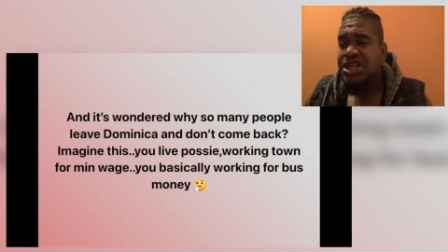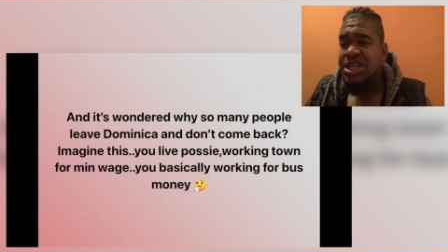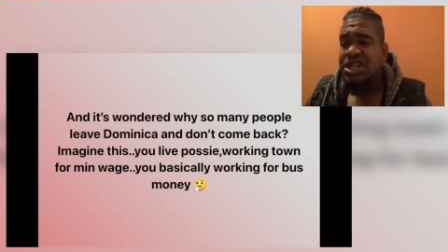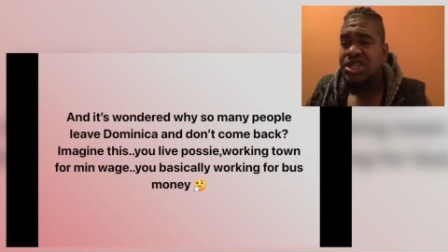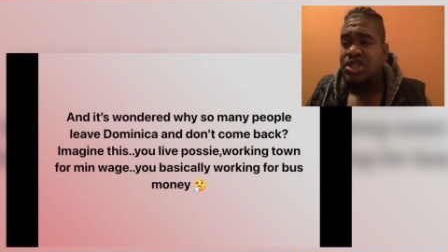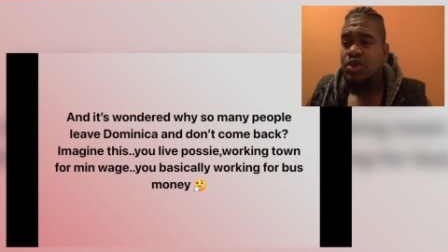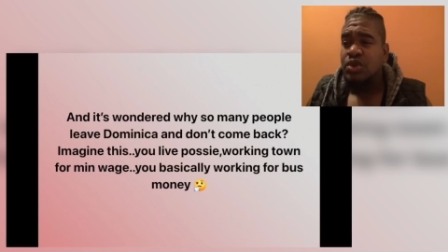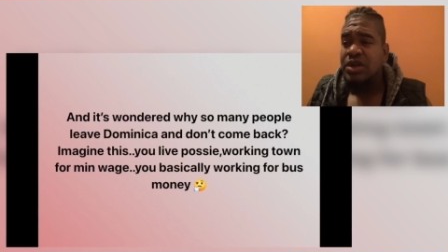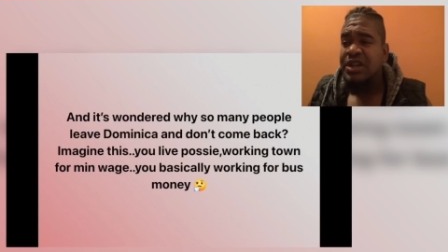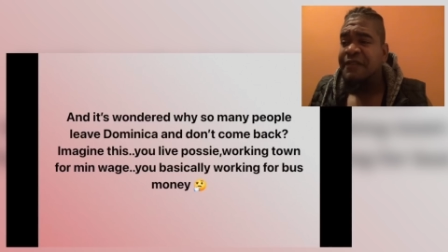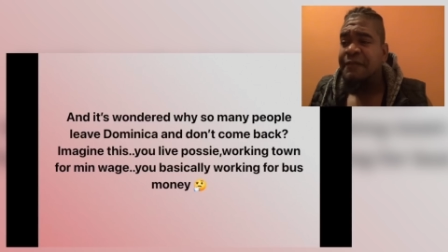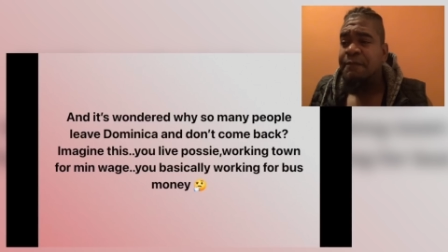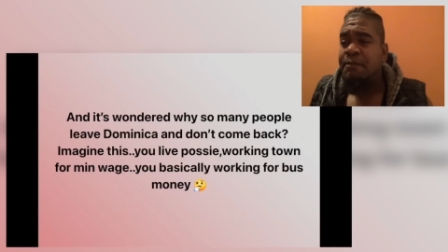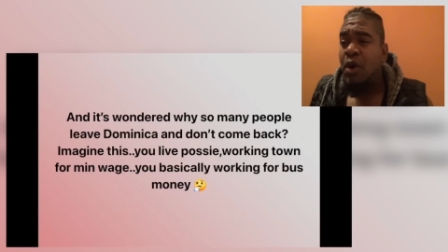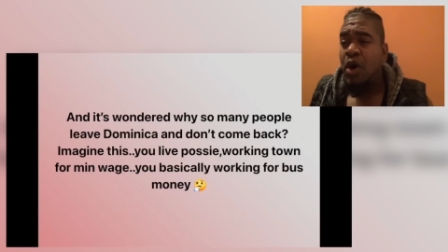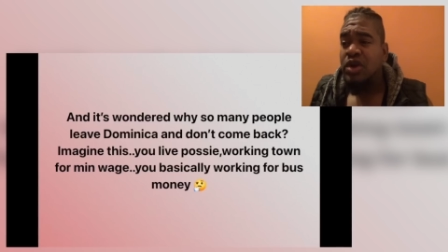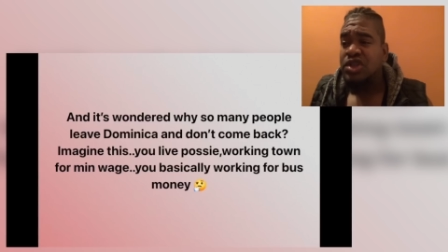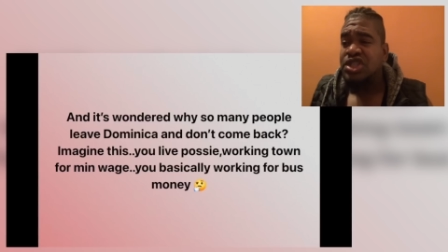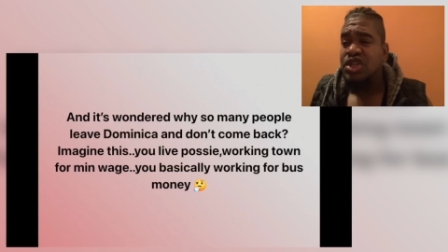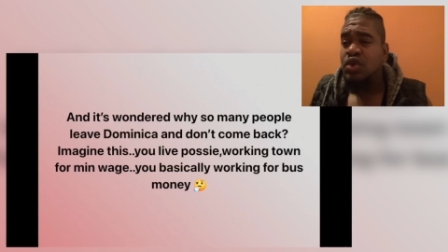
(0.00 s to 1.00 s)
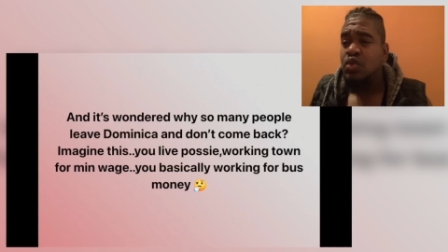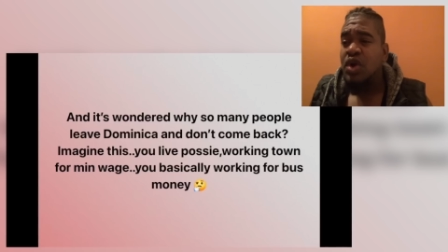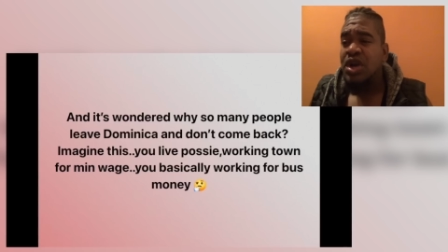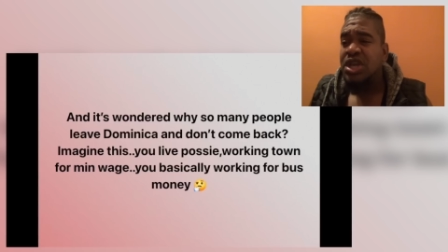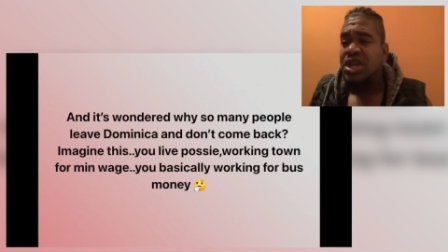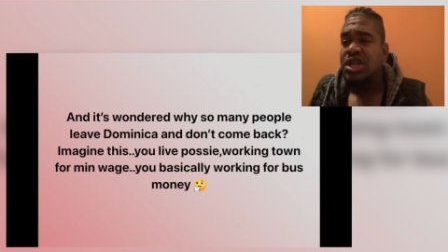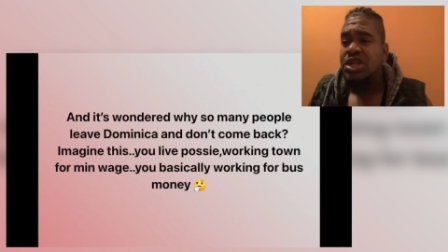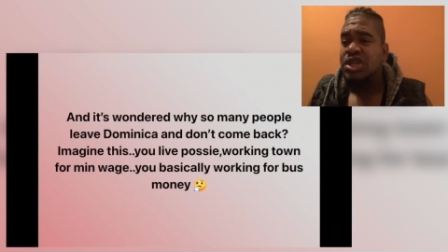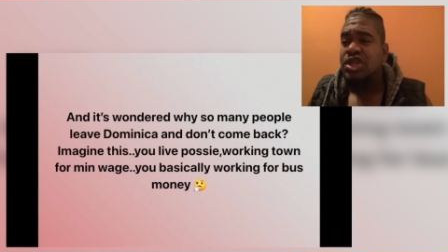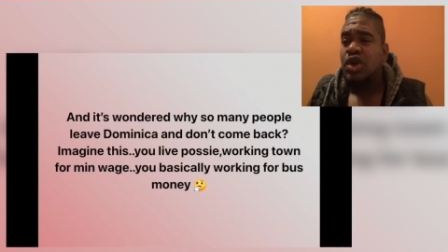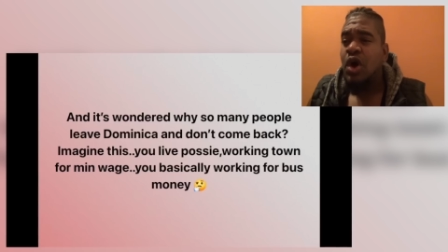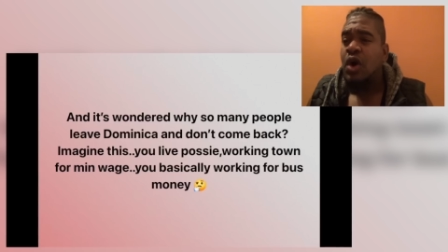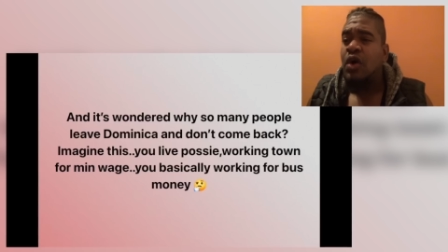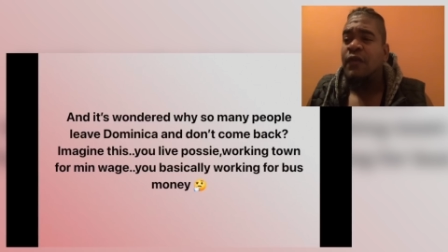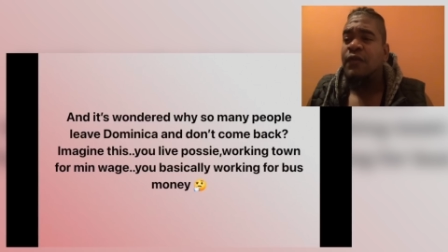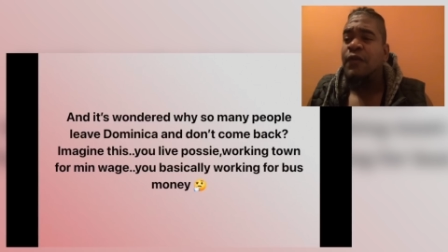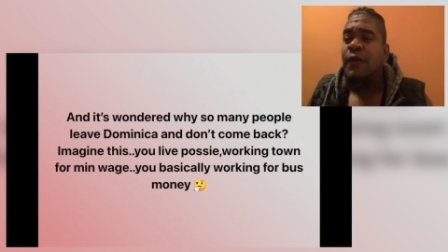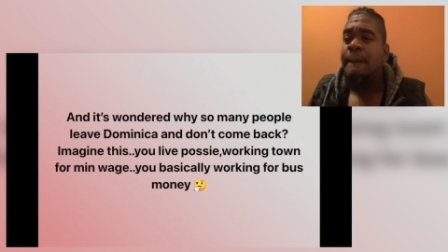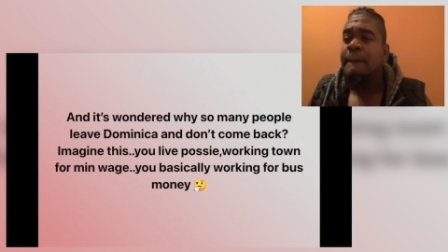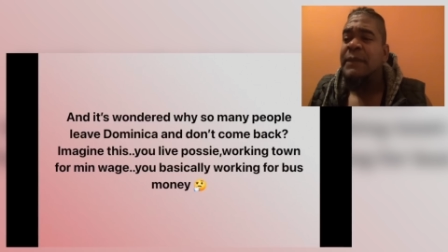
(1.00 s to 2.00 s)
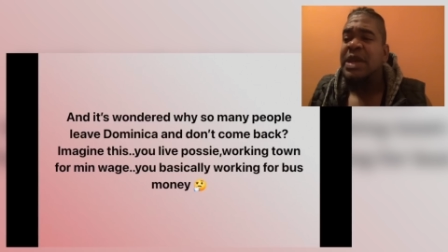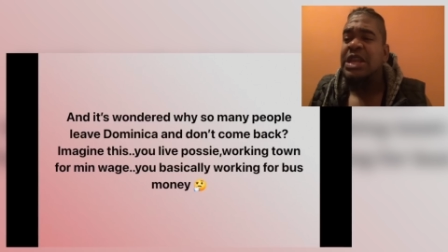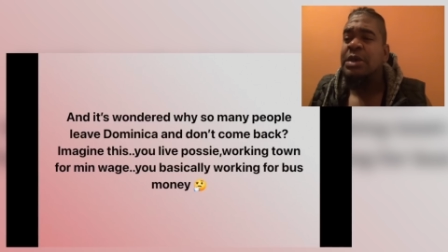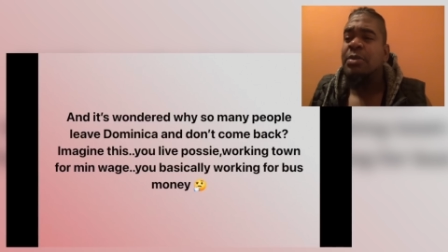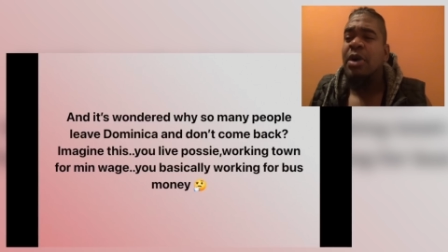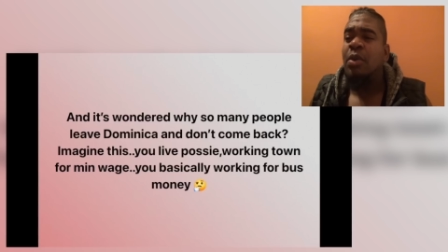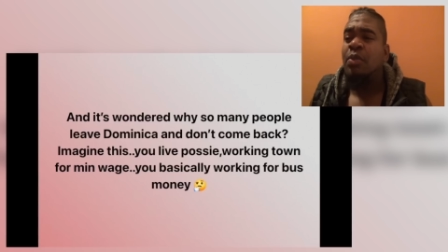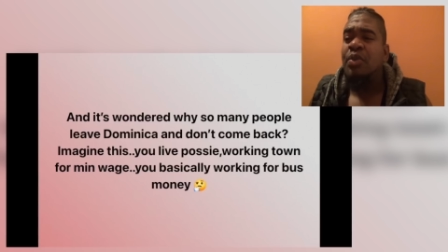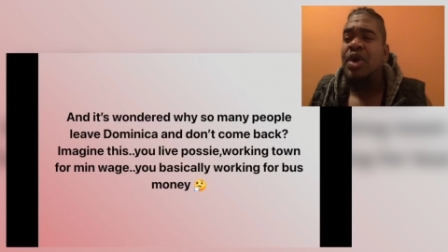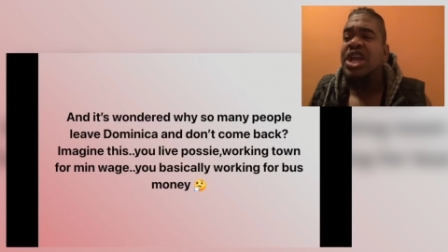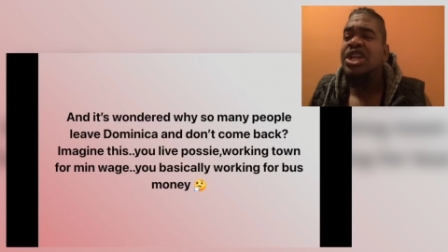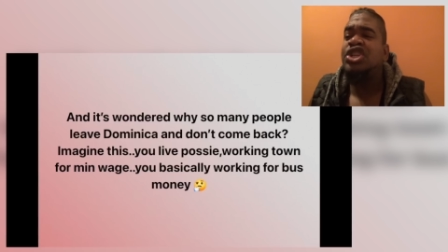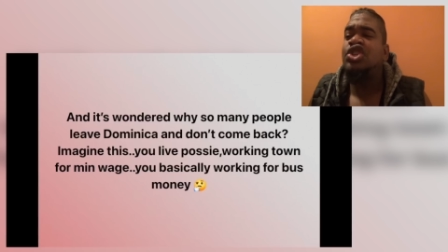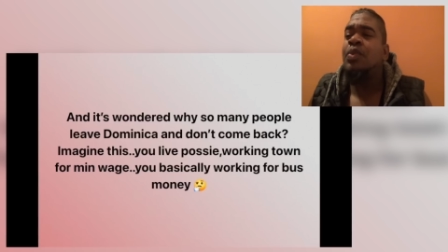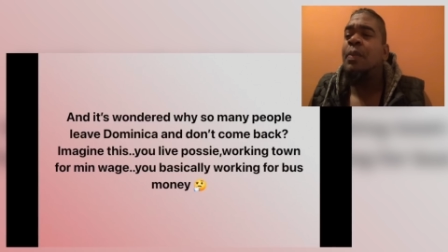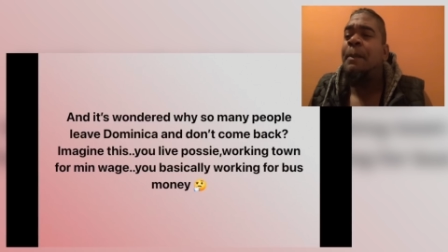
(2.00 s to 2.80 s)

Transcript: this, you leave Posse working town for minimum wage,